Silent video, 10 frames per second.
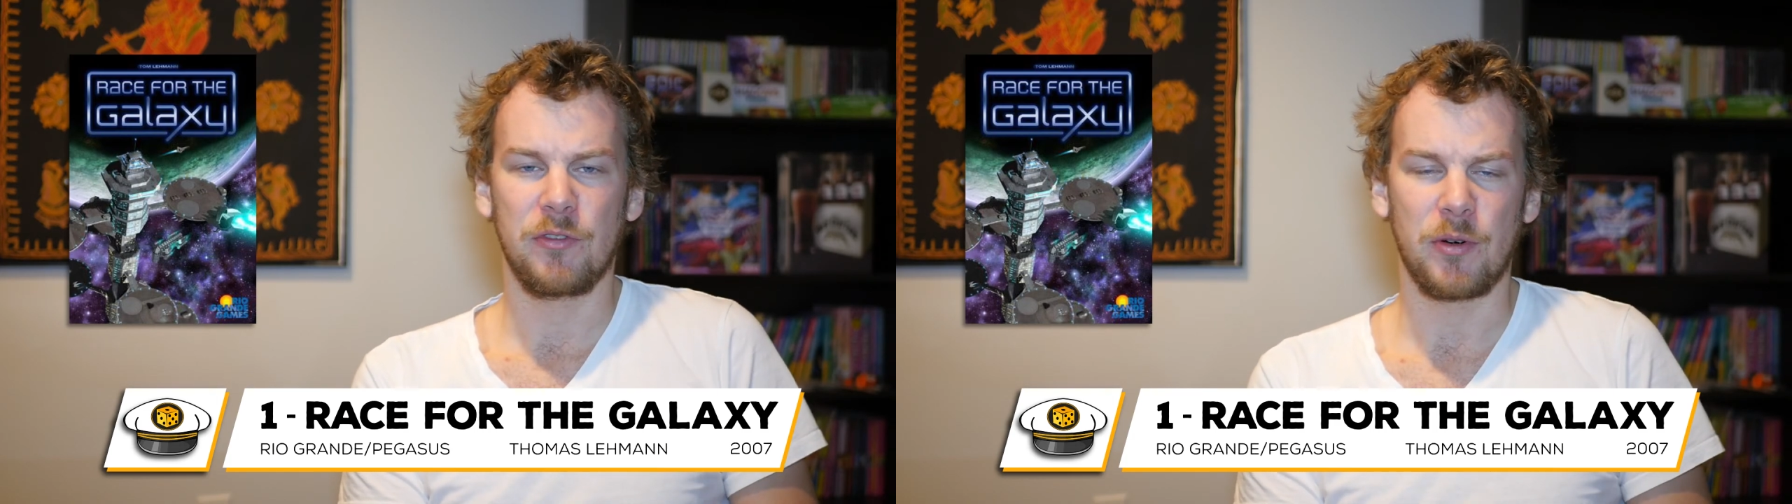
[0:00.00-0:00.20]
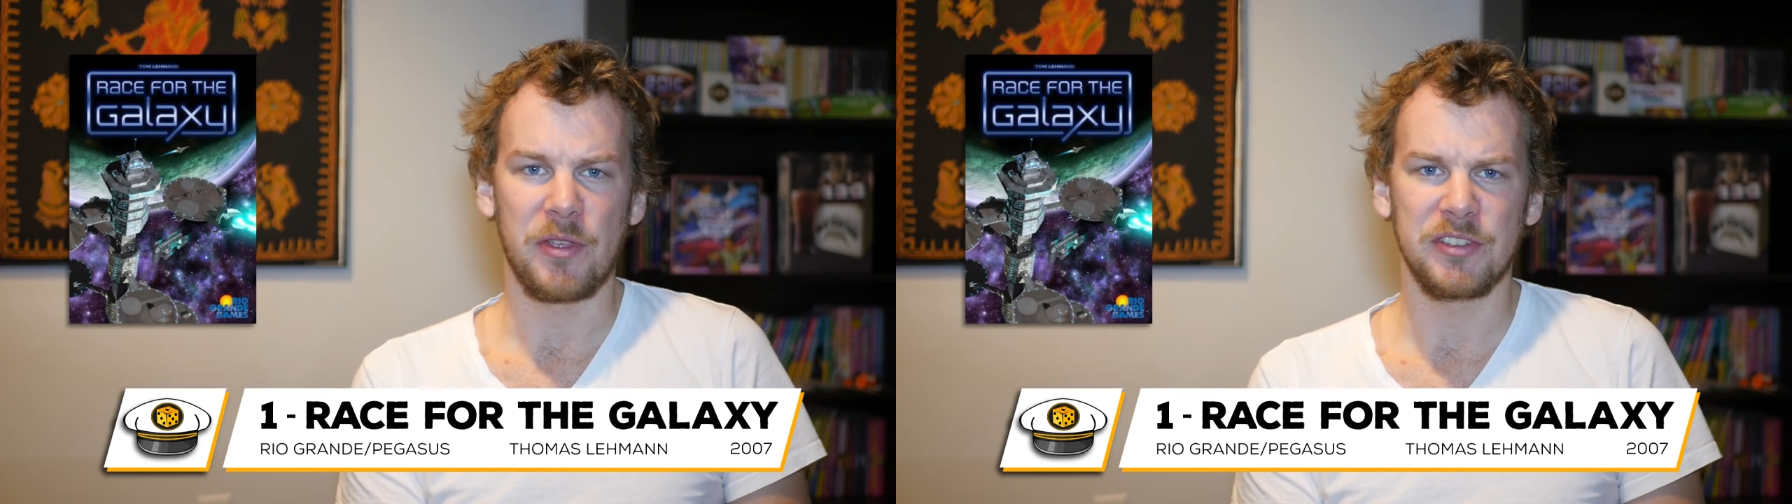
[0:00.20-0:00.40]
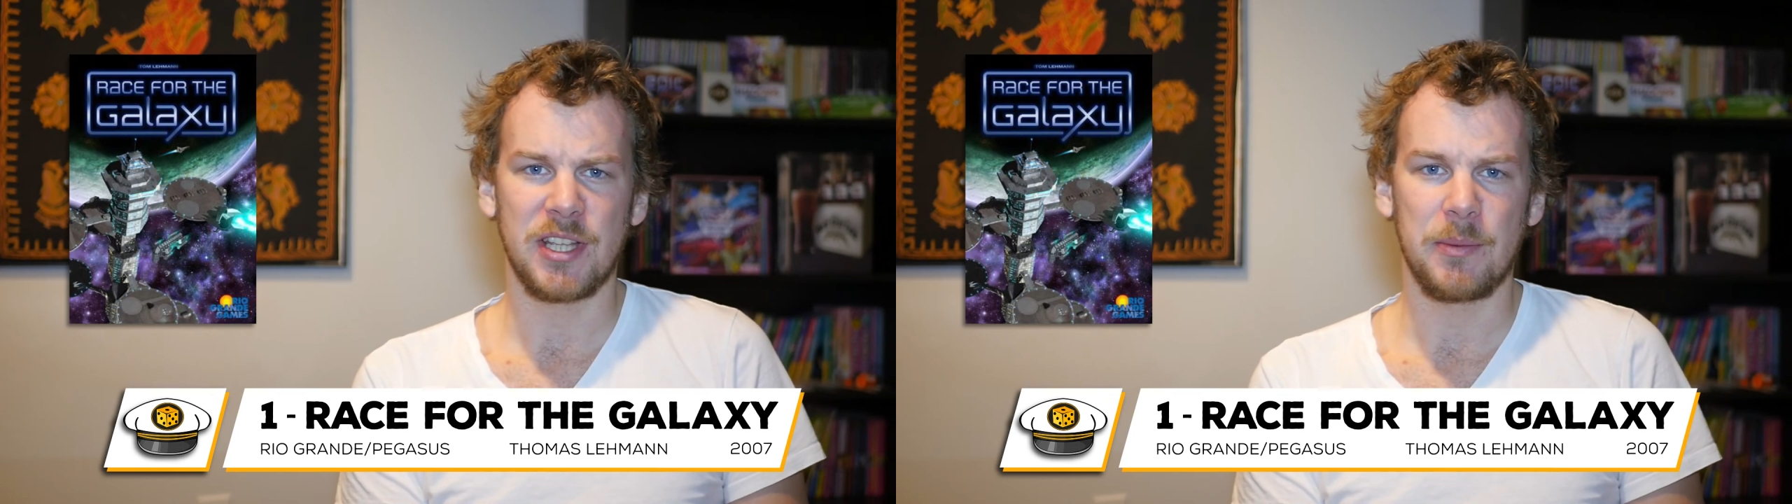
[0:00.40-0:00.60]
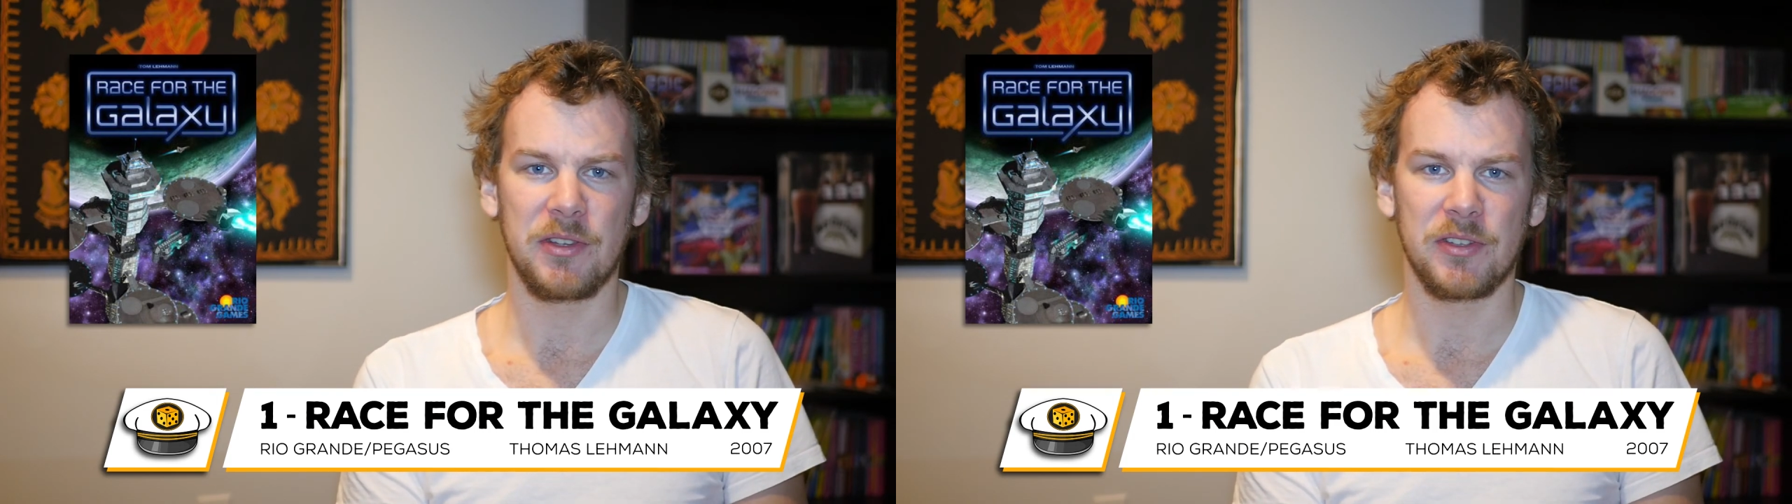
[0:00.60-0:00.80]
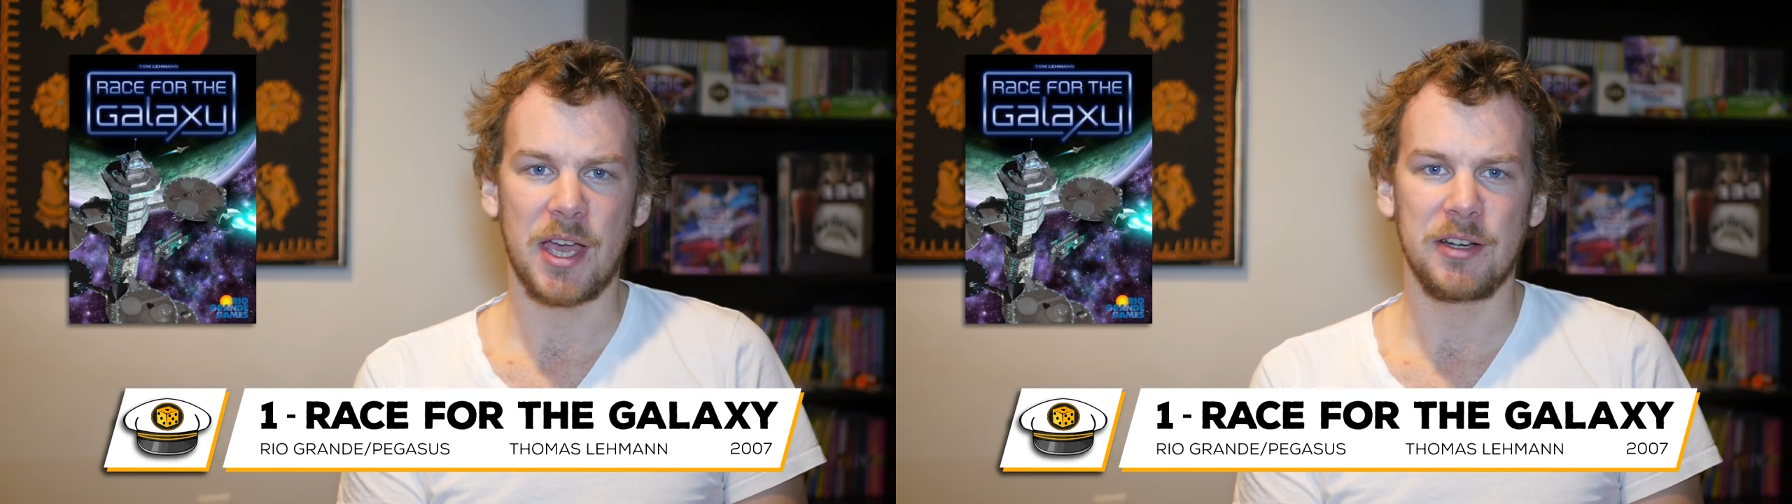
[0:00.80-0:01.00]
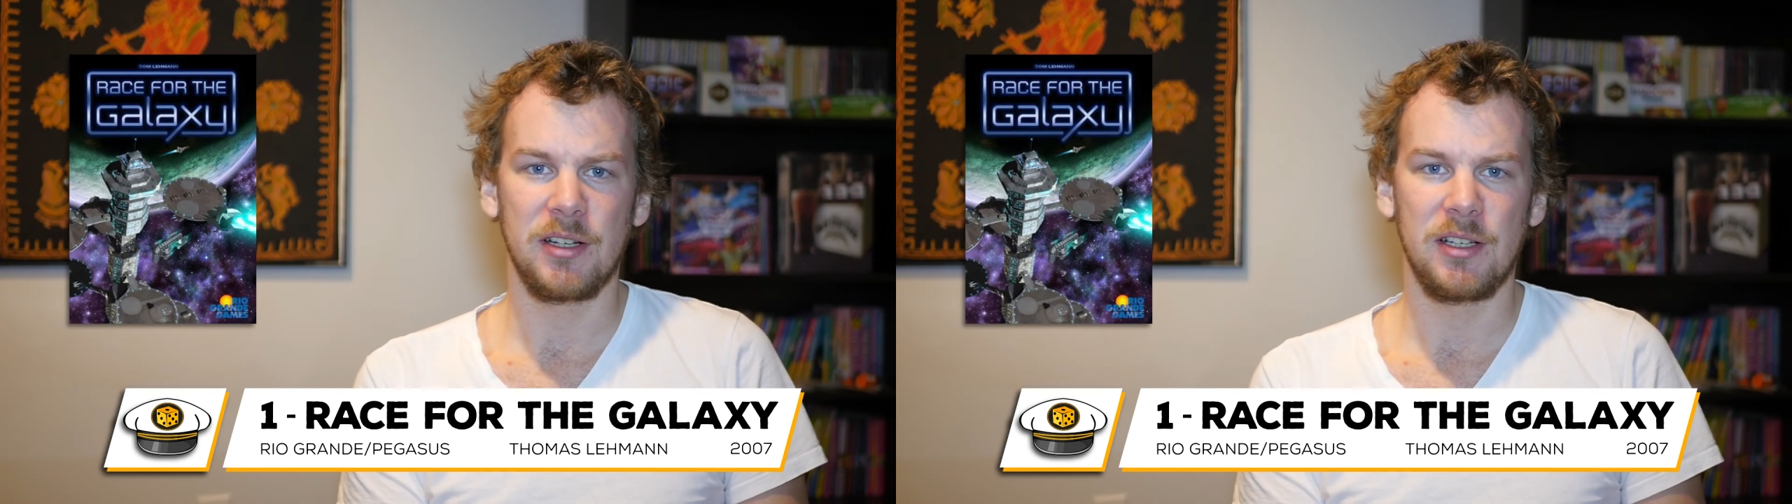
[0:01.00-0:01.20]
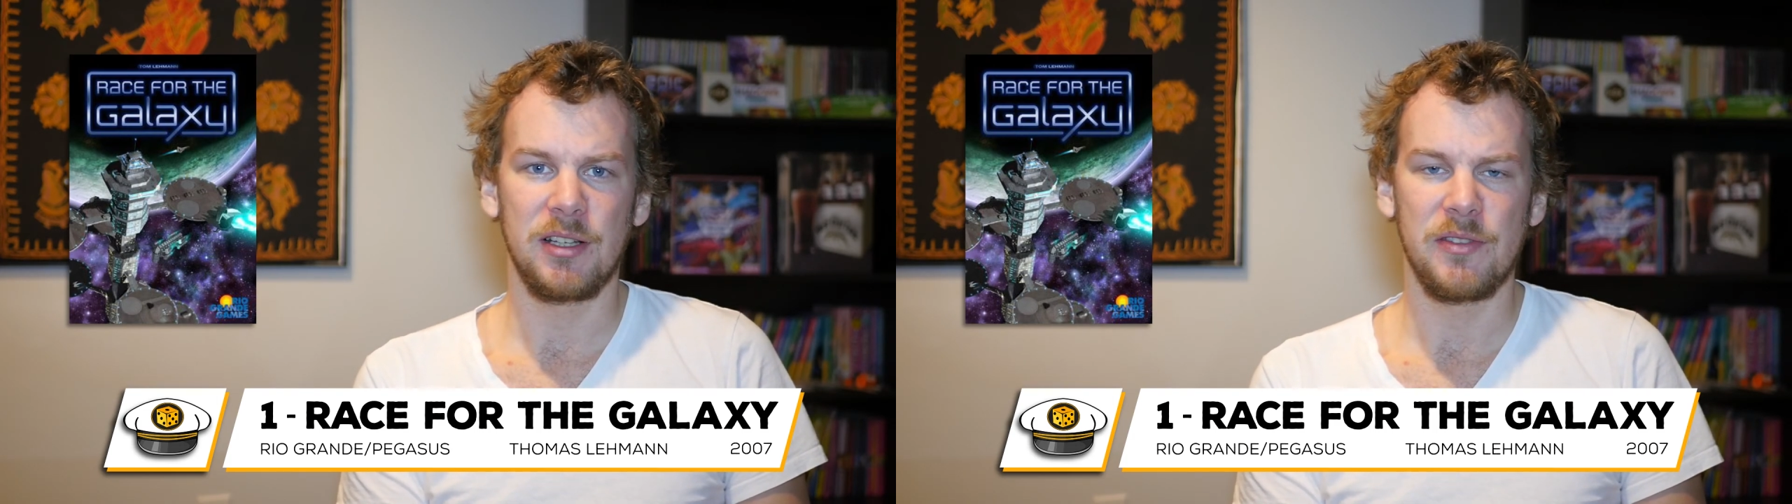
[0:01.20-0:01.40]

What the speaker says: from the same designer